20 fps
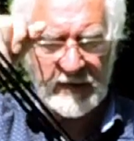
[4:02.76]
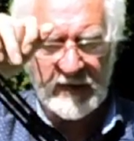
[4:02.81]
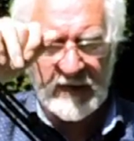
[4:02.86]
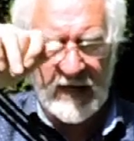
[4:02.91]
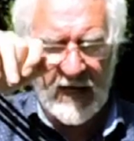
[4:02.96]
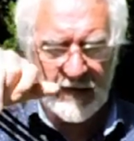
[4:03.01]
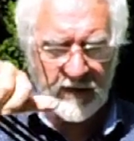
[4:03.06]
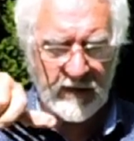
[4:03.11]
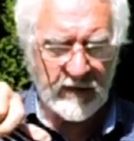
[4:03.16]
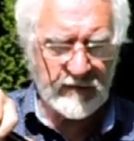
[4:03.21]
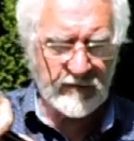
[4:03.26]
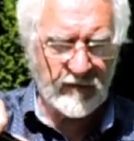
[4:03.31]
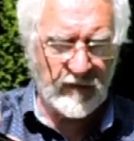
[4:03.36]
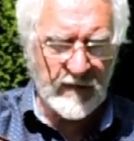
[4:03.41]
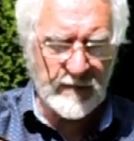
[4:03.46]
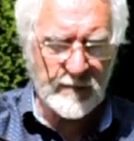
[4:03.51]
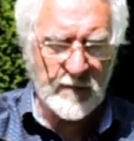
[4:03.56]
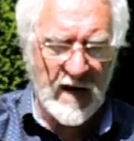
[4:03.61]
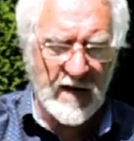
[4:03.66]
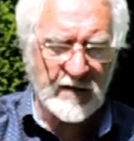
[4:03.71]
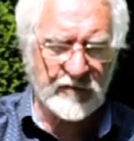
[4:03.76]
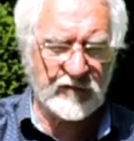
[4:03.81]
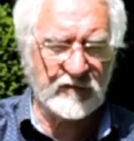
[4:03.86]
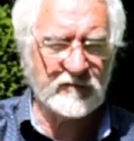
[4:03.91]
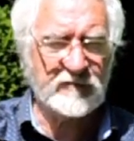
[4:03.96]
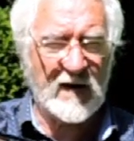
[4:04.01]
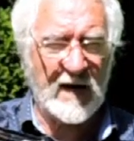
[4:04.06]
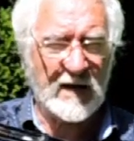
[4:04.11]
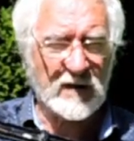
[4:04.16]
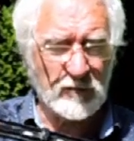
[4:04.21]
together. The vibration
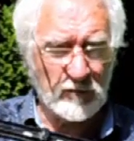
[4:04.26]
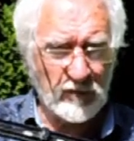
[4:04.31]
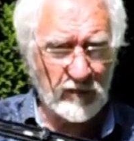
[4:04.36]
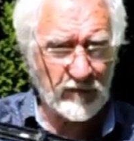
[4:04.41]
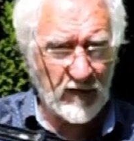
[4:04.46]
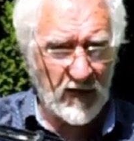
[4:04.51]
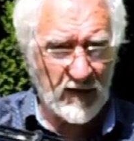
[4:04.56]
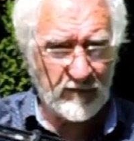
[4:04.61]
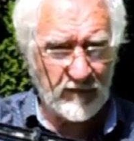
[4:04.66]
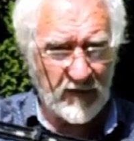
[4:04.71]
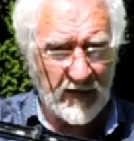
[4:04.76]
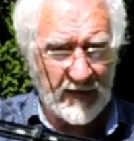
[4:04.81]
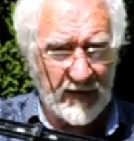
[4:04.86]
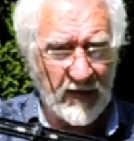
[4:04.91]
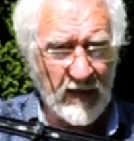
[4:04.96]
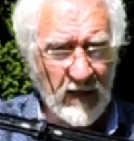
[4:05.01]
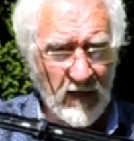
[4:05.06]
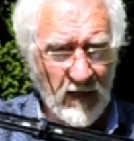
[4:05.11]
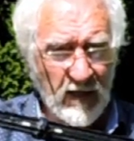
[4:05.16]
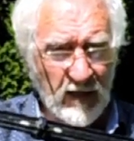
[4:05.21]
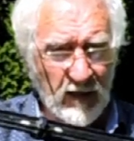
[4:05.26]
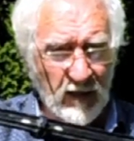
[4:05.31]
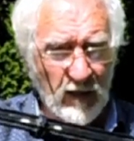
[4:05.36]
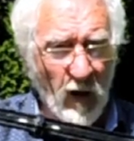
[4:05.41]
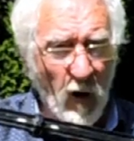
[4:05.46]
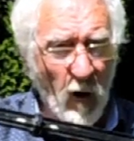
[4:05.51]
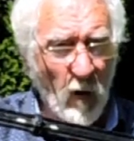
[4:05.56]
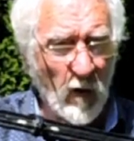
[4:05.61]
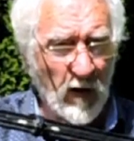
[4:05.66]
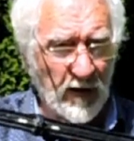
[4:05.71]
factor was very, very
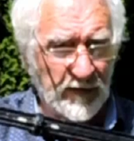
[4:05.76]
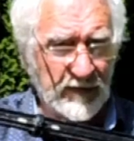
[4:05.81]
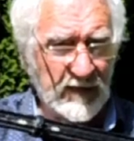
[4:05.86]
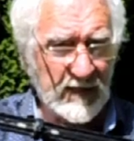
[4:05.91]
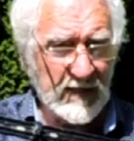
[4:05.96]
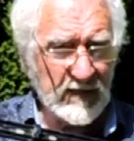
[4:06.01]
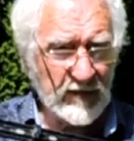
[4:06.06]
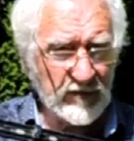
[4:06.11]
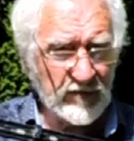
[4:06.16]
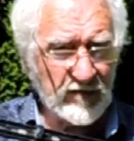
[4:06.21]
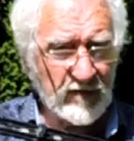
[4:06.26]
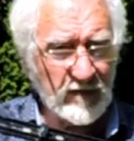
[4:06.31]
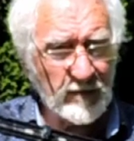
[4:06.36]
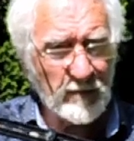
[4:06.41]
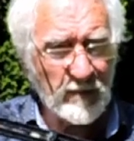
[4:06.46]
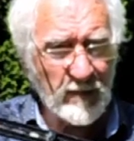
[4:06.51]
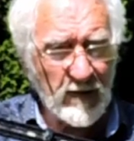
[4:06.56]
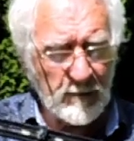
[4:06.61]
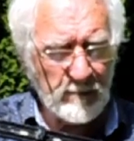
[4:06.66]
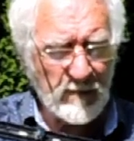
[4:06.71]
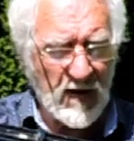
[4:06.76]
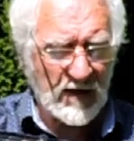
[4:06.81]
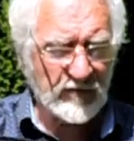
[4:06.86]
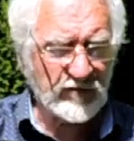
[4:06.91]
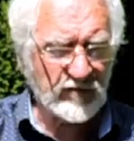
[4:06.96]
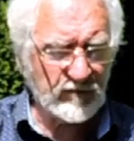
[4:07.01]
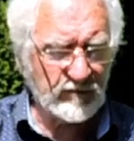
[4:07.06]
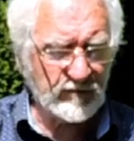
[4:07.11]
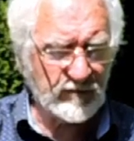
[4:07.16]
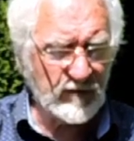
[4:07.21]
low on these.
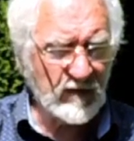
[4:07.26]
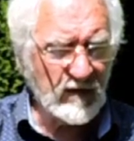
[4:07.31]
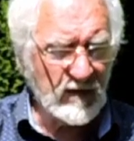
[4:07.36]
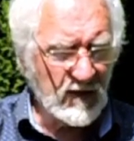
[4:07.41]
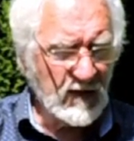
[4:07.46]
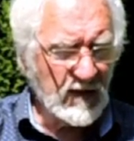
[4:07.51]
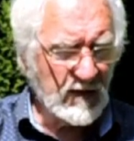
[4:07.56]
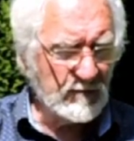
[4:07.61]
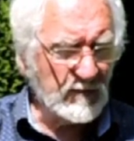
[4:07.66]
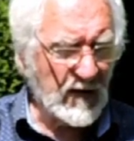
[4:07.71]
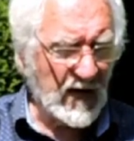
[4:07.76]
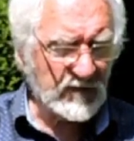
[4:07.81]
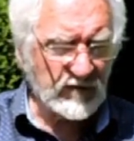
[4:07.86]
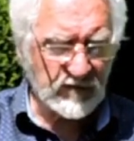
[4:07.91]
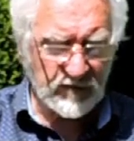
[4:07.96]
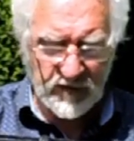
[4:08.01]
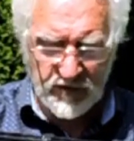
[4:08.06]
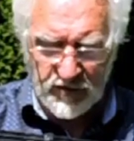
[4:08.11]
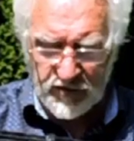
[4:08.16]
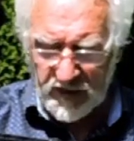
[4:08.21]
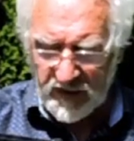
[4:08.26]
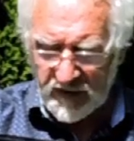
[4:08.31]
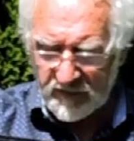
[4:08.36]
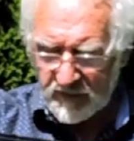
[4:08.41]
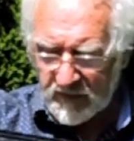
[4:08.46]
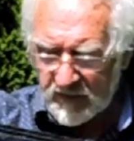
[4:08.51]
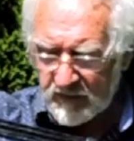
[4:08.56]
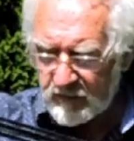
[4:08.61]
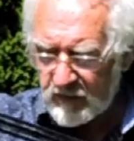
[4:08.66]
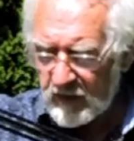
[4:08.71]
Massive, massive
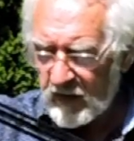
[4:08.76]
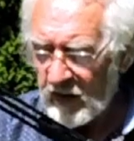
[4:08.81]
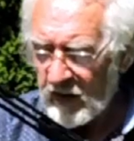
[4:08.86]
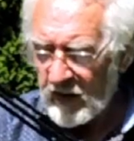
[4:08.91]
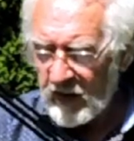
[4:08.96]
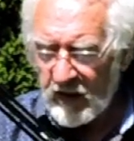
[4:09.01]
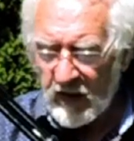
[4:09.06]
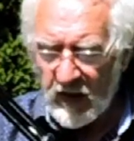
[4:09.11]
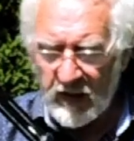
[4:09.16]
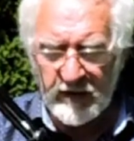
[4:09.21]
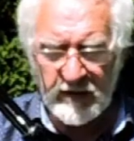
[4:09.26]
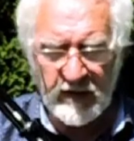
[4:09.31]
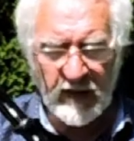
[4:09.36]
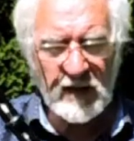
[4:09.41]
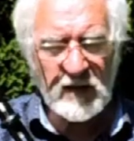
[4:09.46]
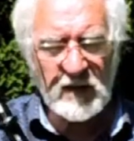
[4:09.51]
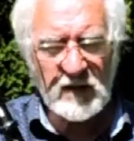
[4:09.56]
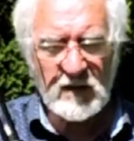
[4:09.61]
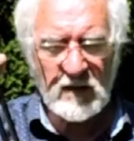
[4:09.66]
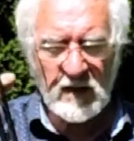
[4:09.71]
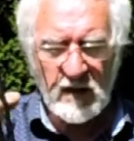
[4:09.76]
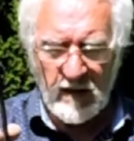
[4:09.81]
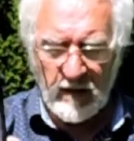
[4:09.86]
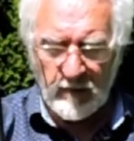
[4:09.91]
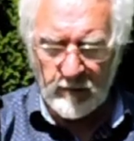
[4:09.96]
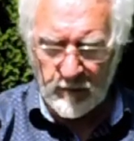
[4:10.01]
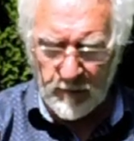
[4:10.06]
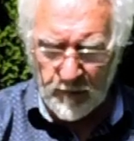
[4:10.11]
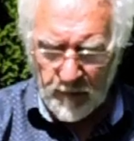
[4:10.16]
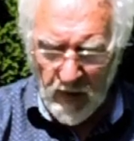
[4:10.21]
achievement. I think
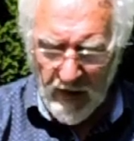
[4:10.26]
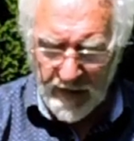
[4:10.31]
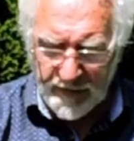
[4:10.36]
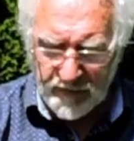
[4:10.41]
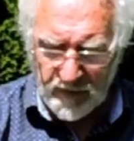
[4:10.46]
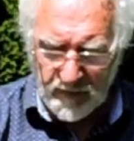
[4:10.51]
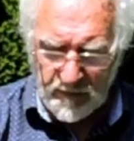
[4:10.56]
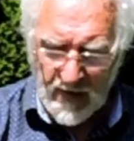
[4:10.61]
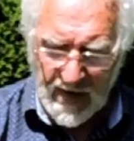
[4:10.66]
Biter